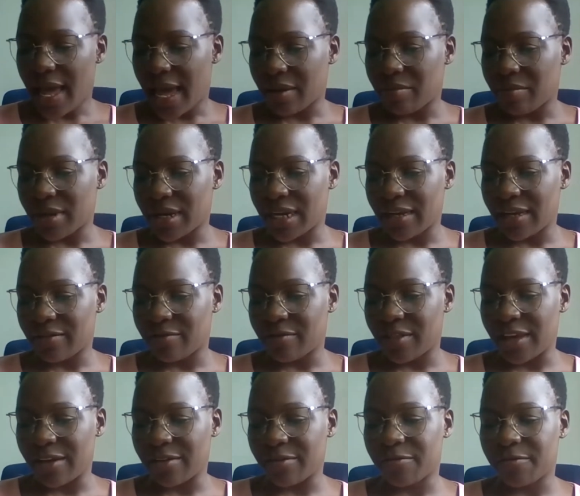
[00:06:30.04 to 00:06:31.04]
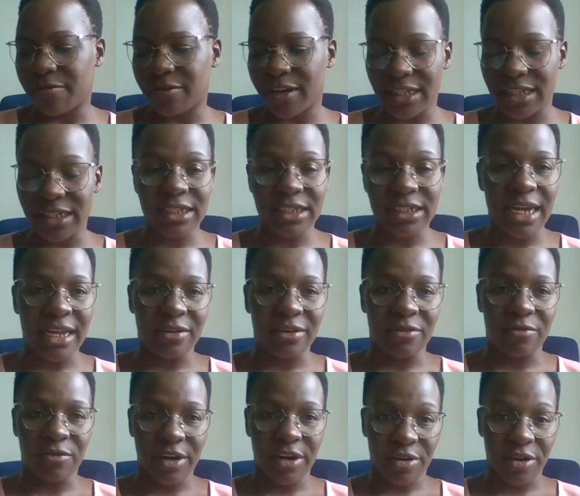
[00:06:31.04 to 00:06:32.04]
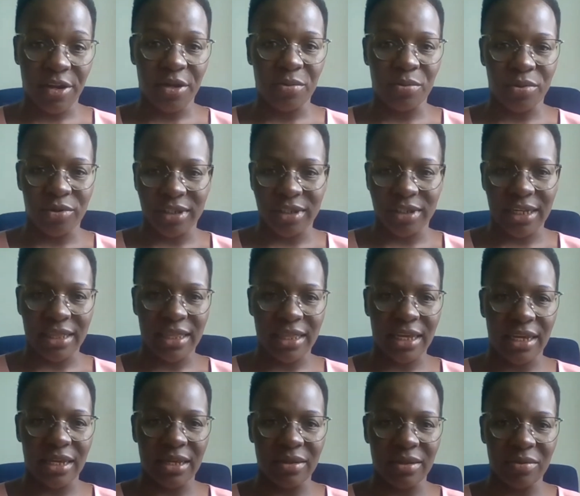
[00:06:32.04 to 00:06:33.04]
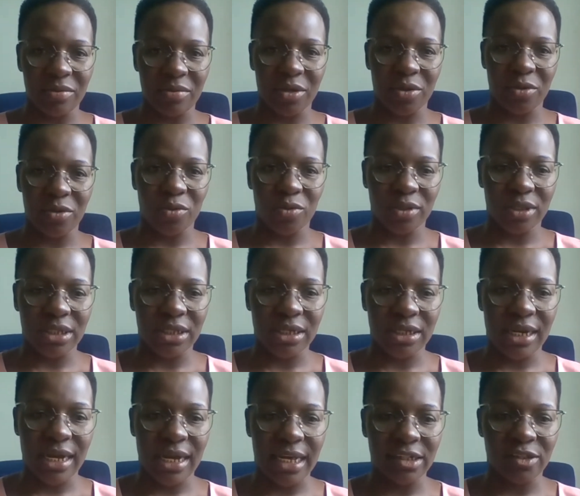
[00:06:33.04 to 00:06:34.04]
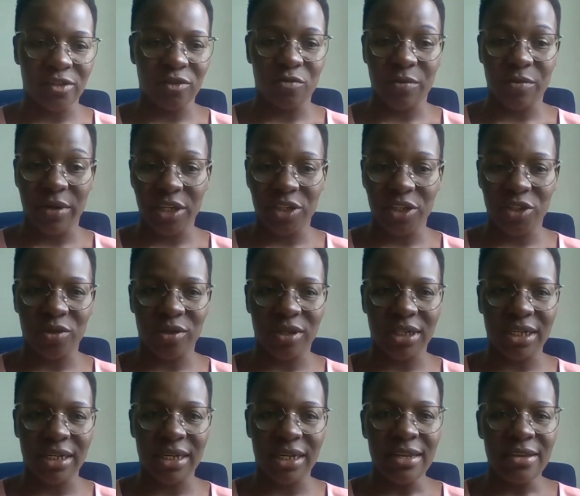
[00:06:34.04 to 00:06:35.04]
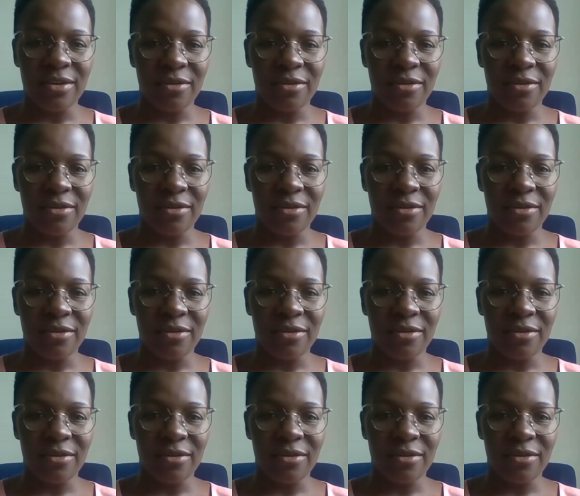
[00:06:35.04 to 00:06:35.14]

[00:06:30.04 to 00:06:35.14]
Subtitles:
I believe the first and very important thing, because as you mentioned,